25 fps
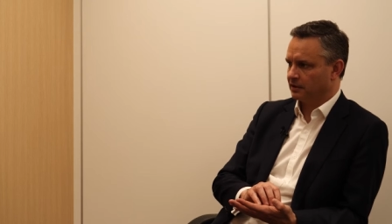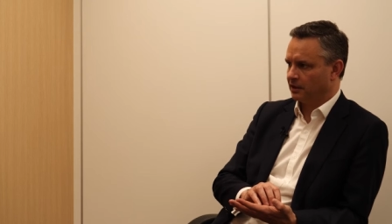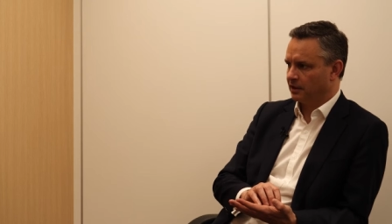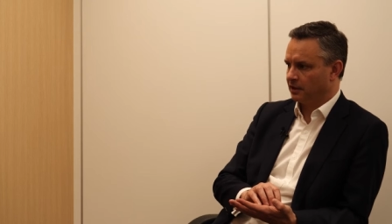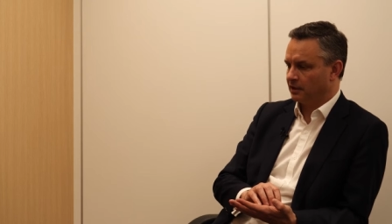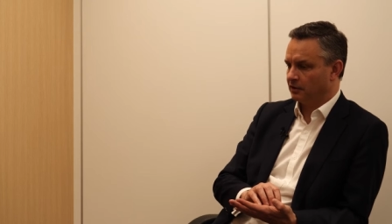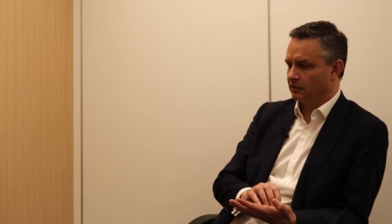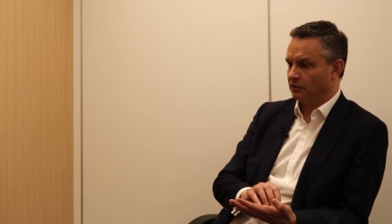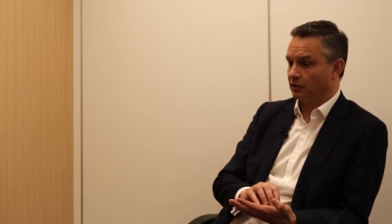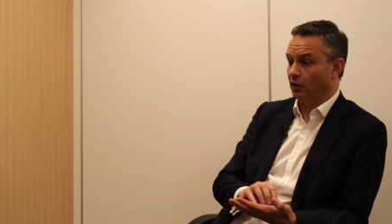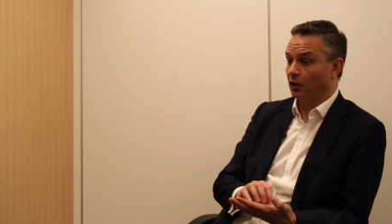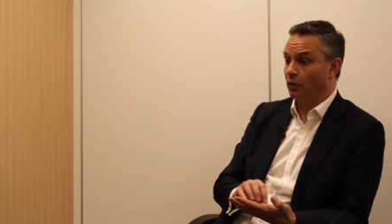
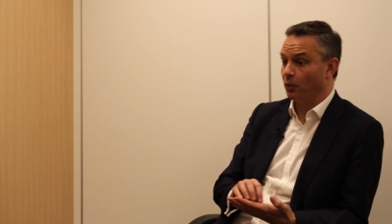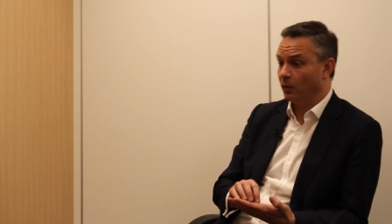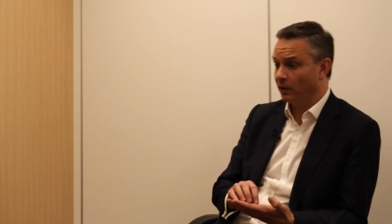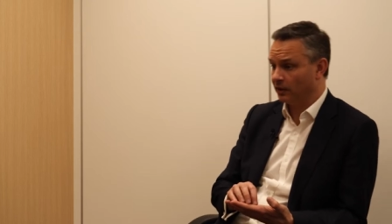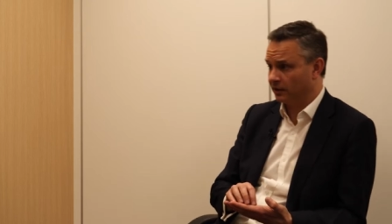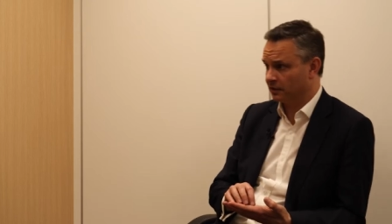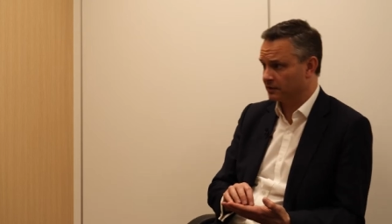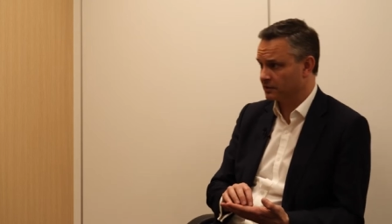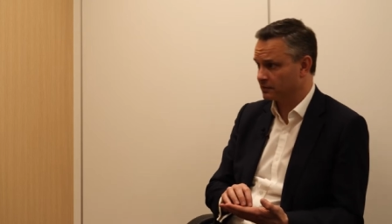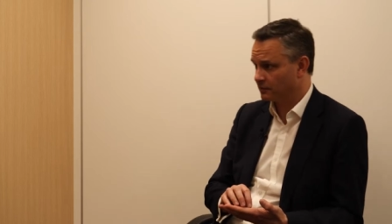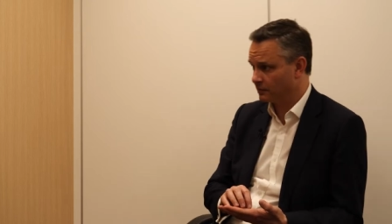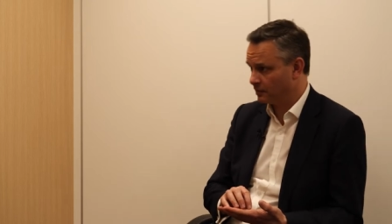uh, no
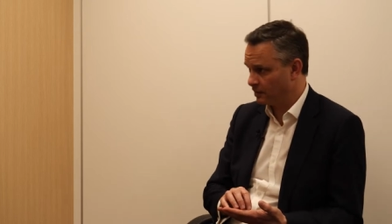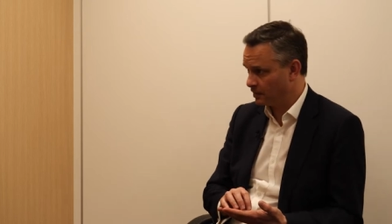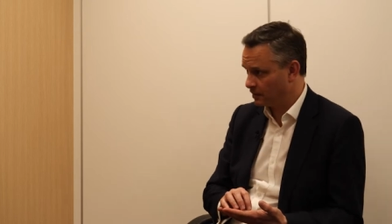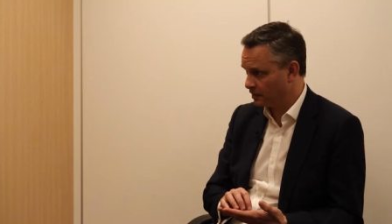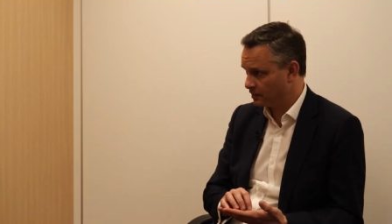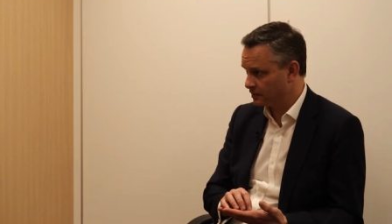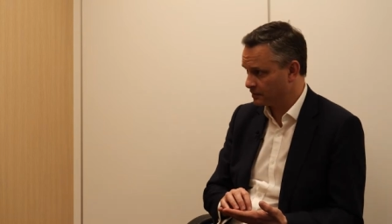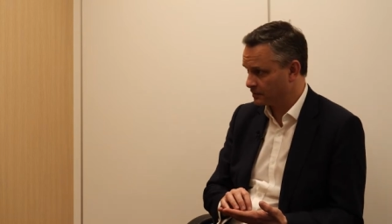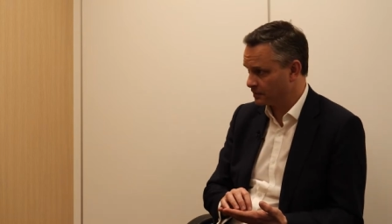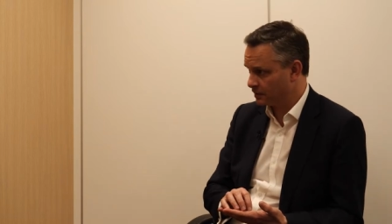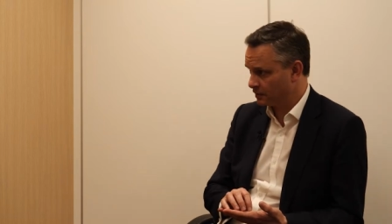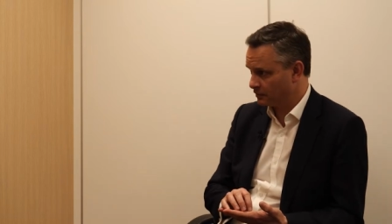one is really
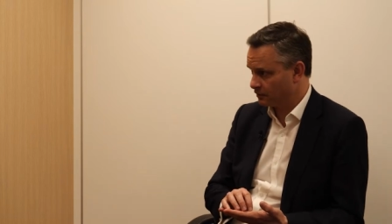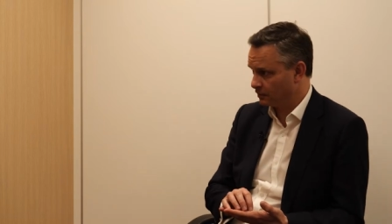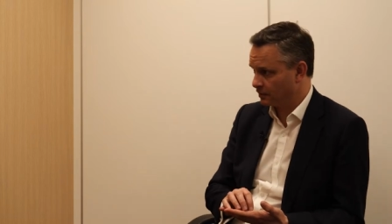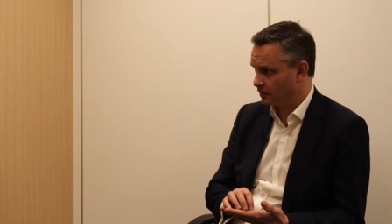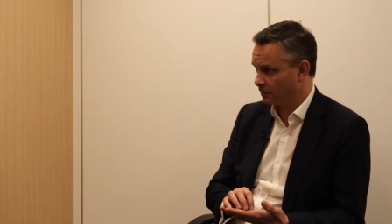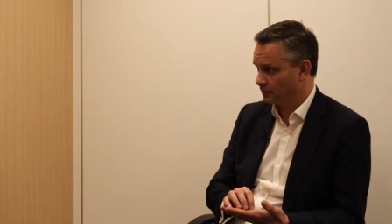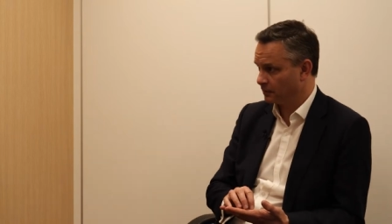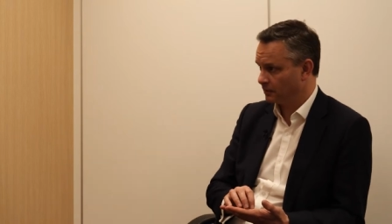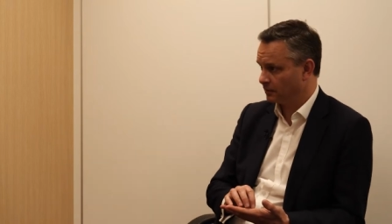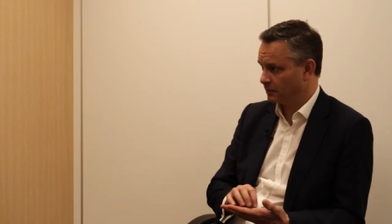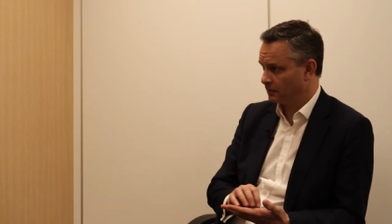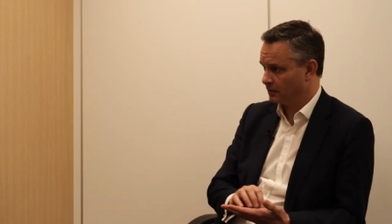
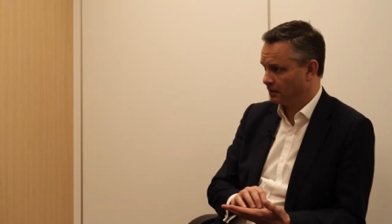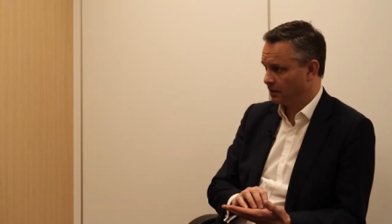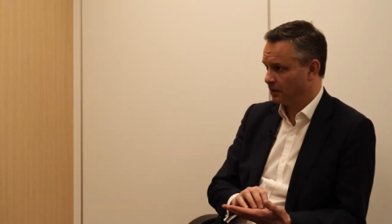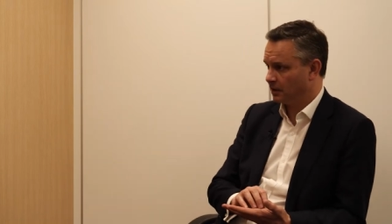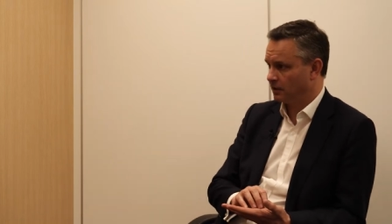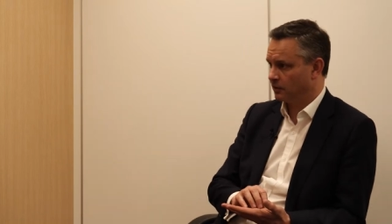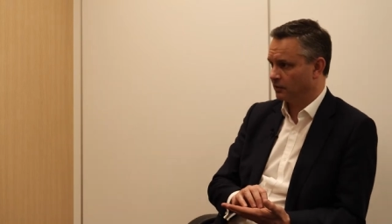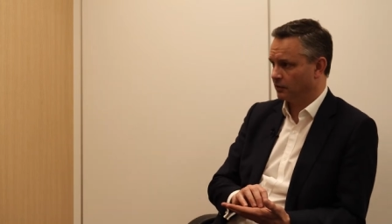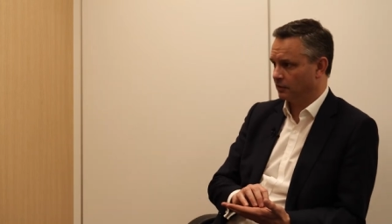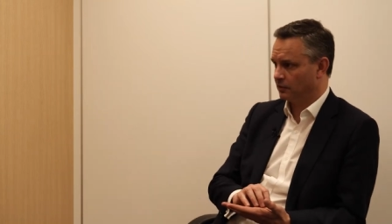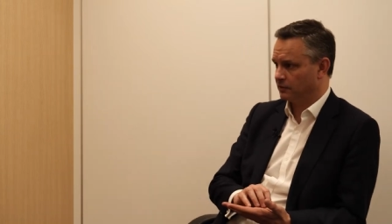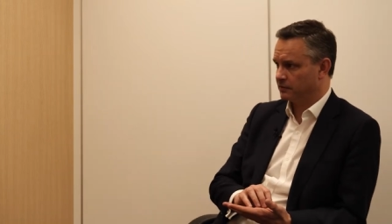considering
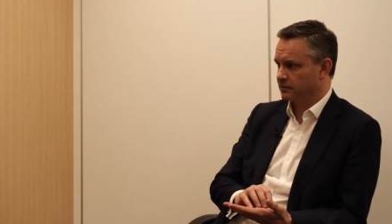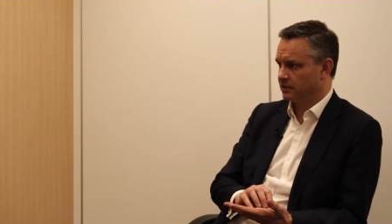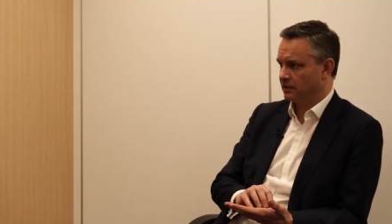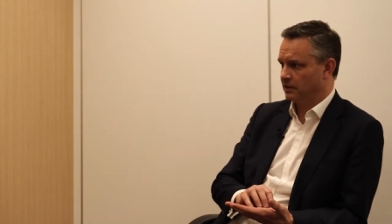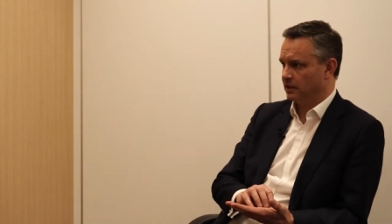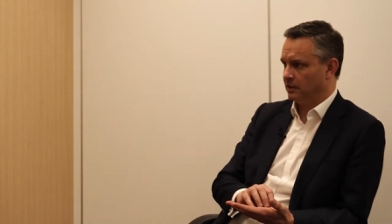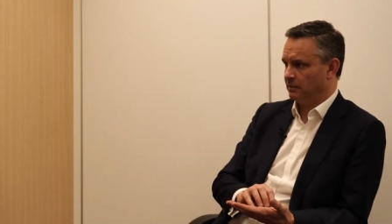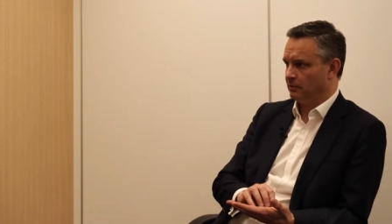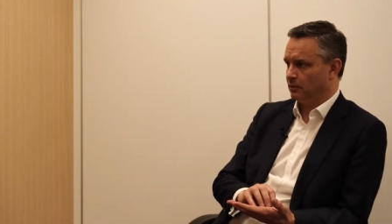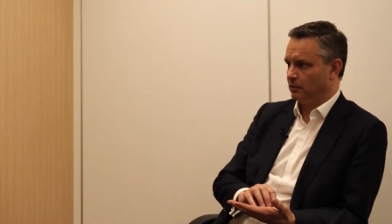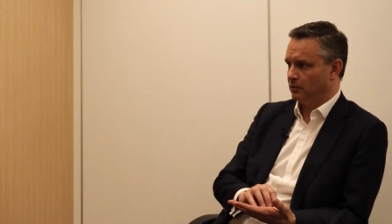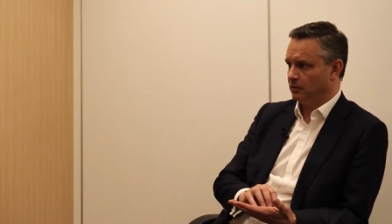uh, those
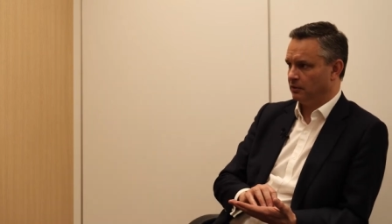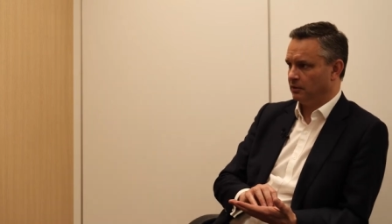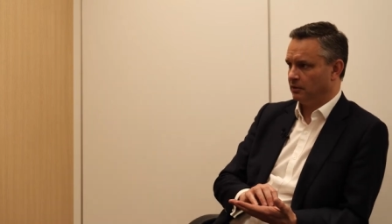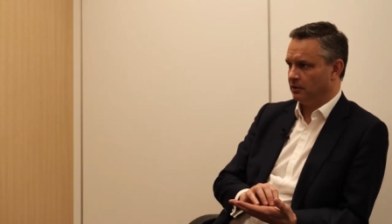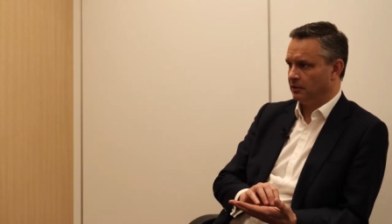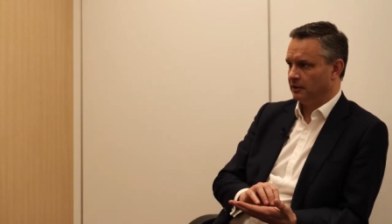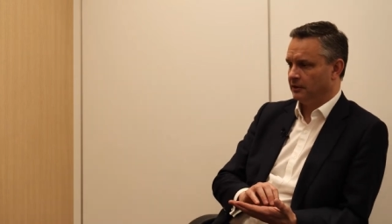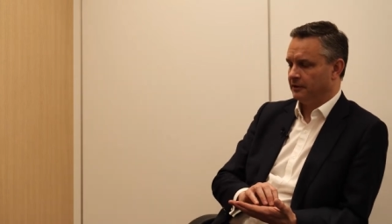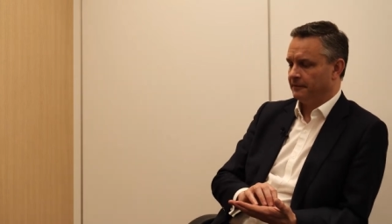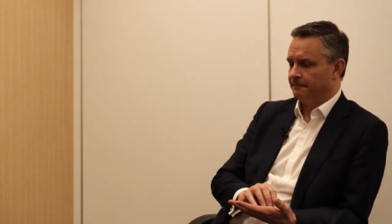anymore.